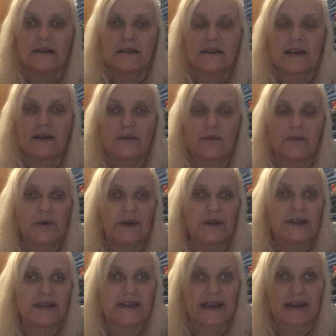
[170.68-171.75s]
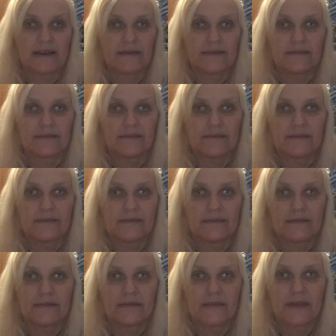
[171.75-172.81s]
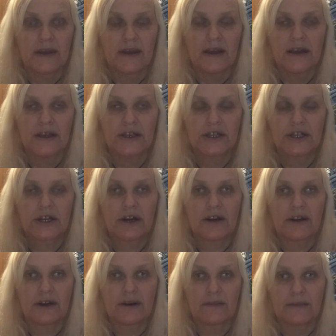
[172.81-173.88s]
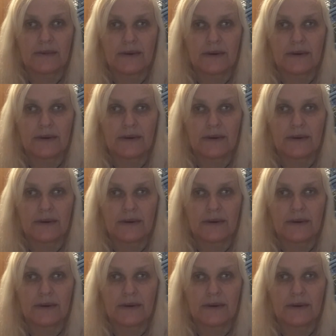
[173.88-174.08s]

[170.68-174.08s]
Now, one day, she got up